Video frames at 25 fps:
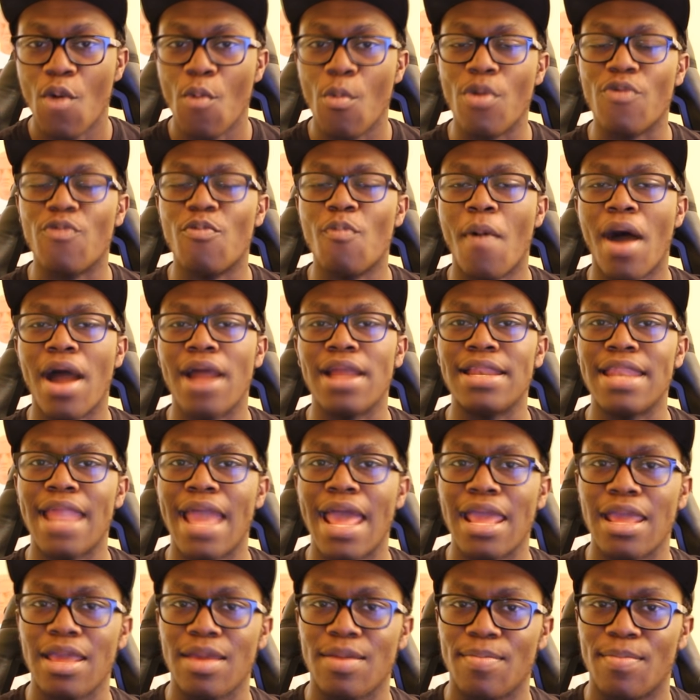with my
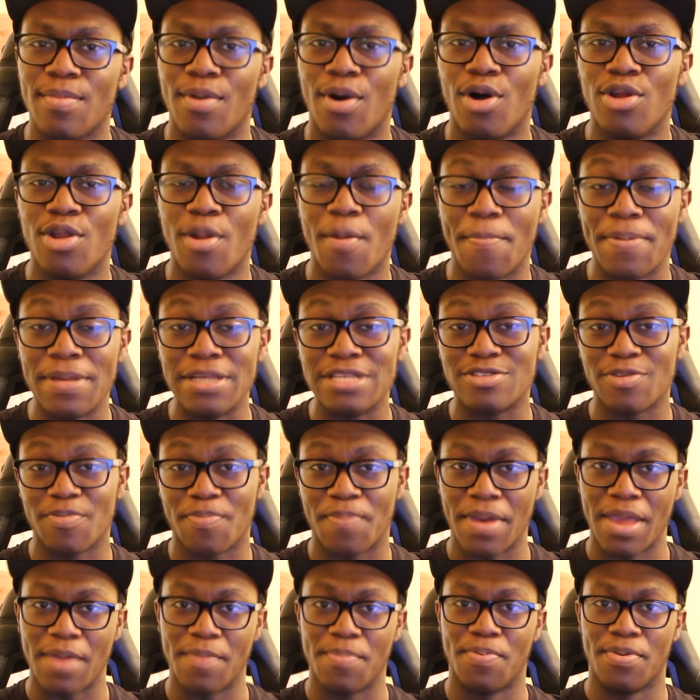name on a piece
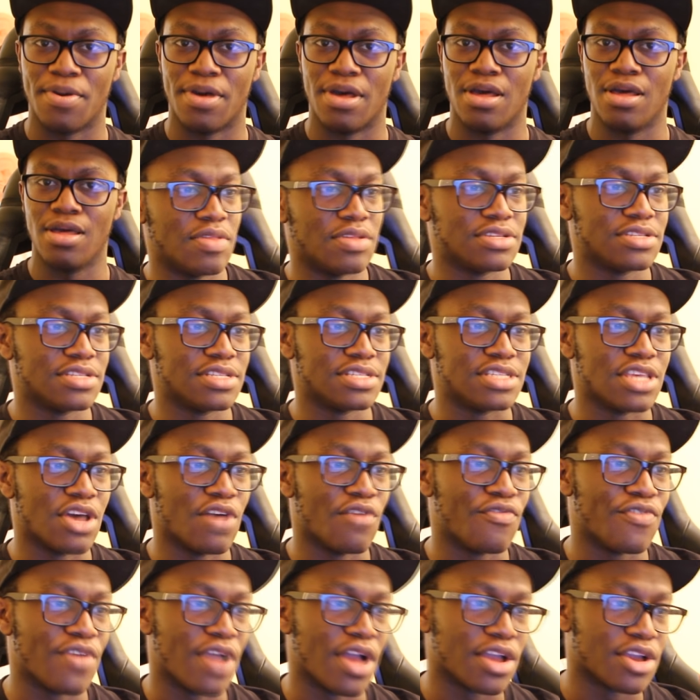of paper. And this is the
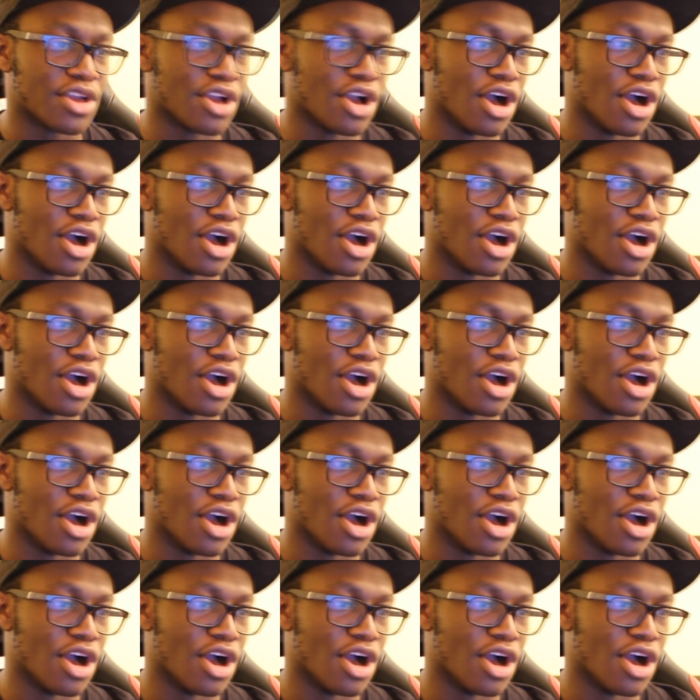selfie I